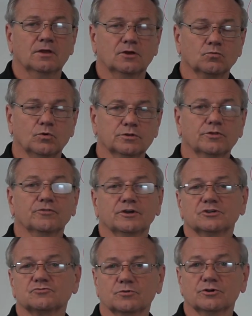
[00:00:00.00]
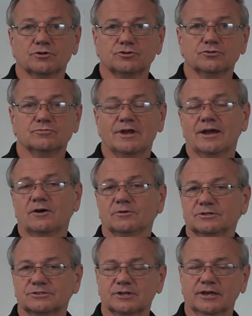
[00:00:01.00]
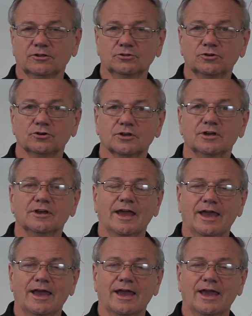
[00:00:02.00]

And one of the things we're going to do now is take a look